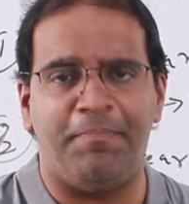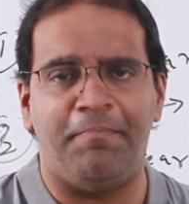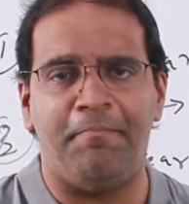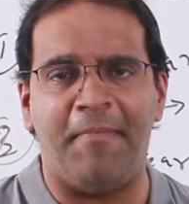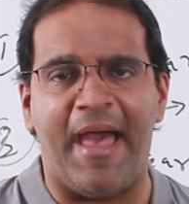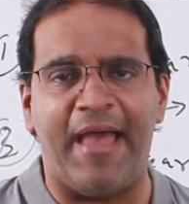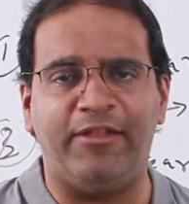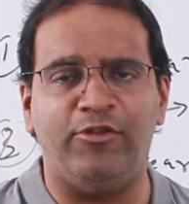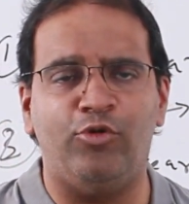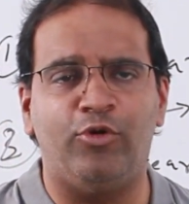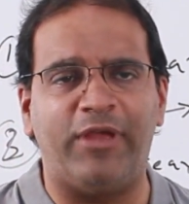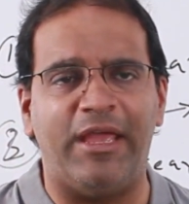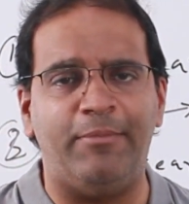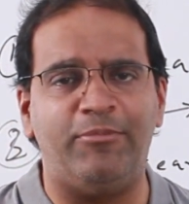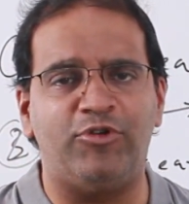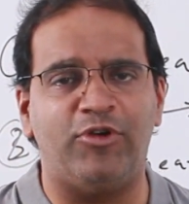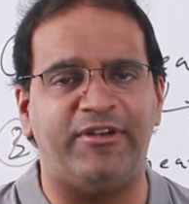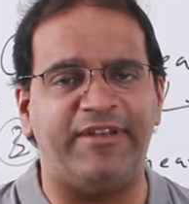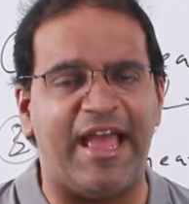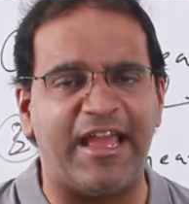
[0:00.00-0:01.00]
this
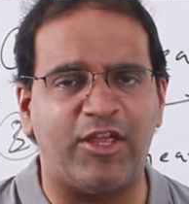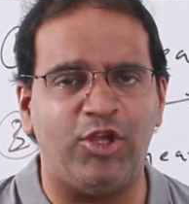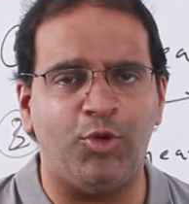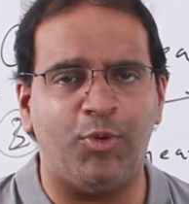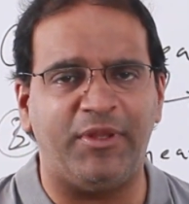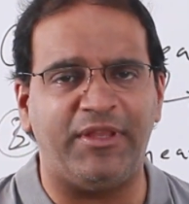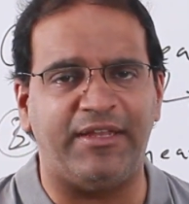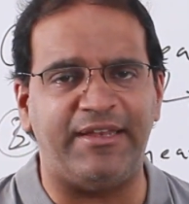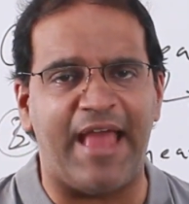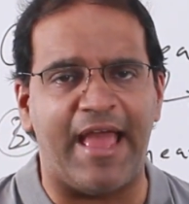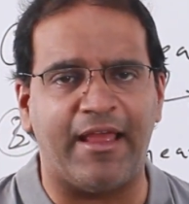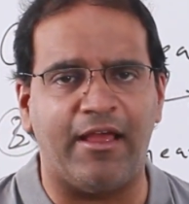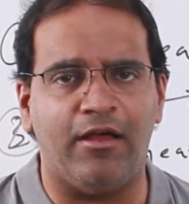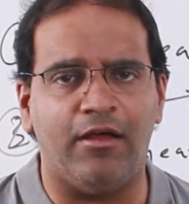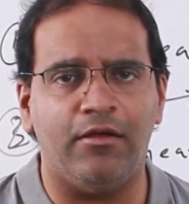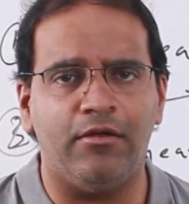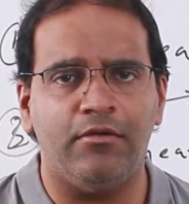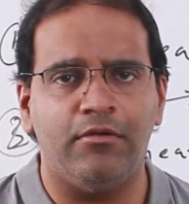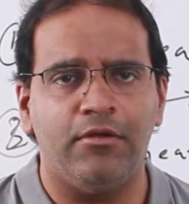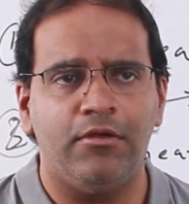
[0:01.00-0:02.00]
man who came to attack you with a
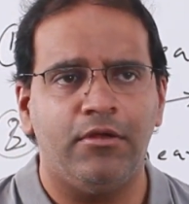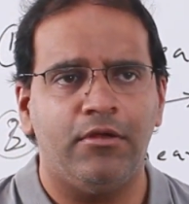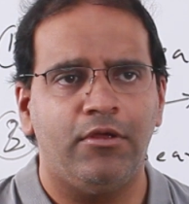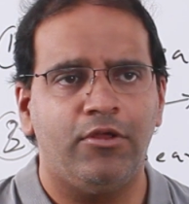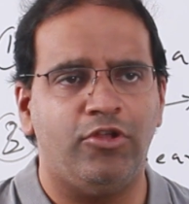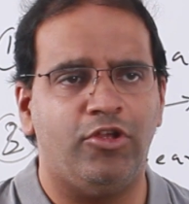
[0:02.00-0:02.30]
dagger.